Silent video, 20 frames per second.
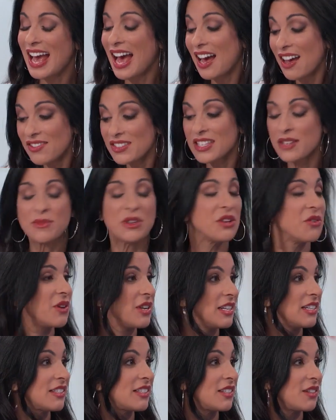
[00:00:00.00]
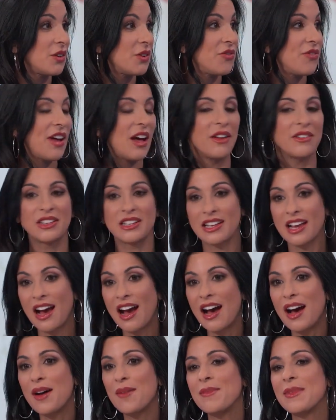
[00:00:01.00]
have some ingredients that are found in
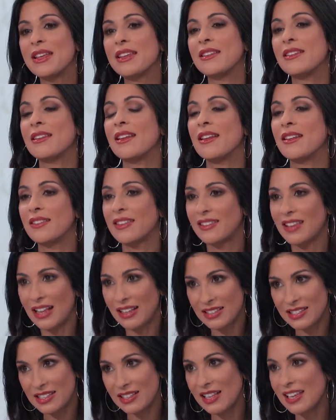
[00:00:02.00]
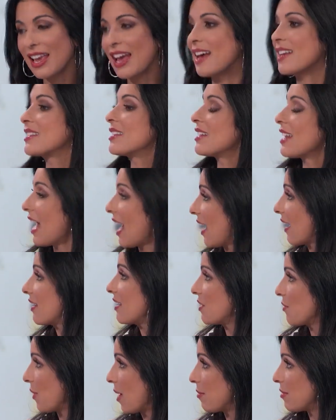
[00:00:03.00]
common salicylic acid
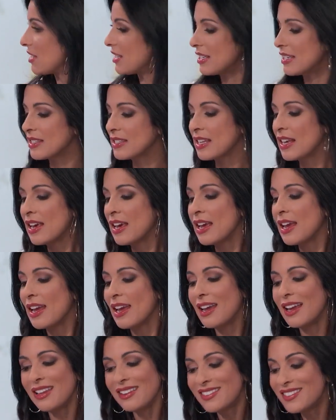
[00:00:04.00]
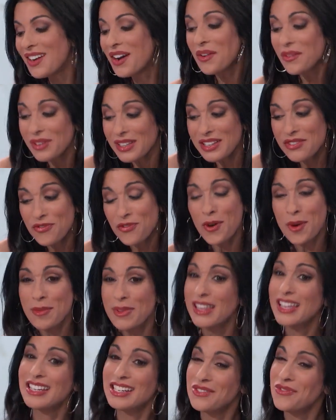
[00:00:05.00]
acne remedies, it's not really
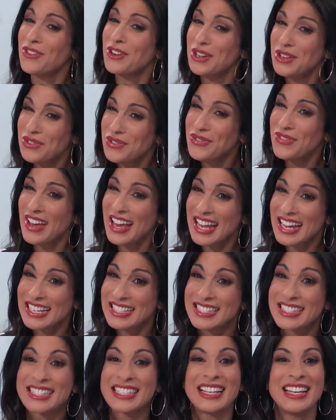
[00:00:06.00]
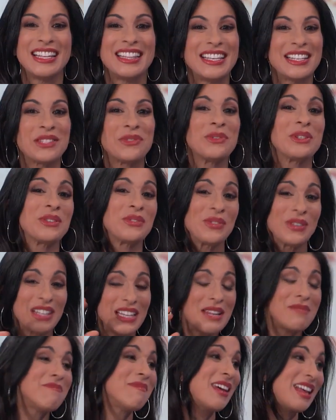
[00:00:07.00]
formulated for your face. This was
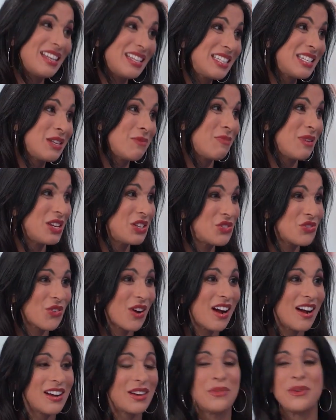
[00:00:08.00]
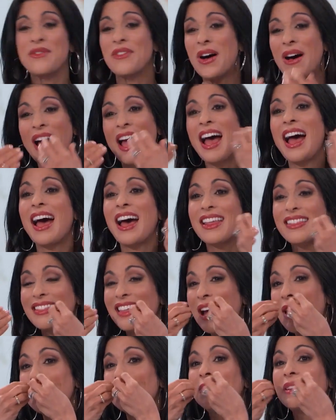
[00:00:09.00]
really meant to be drunk. We've all had
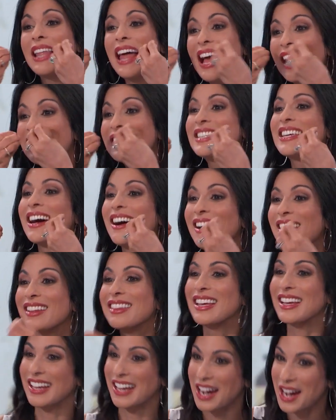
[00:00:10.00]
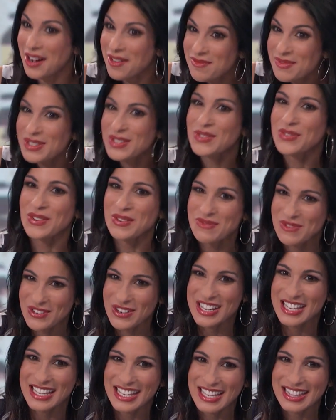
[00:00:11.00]
that black tongue that comes from
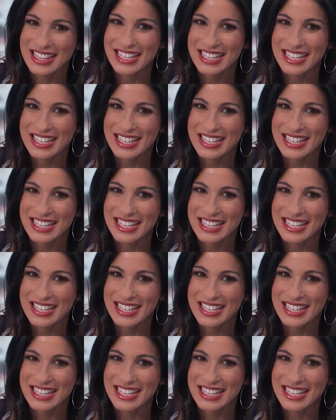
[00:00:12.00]
drinking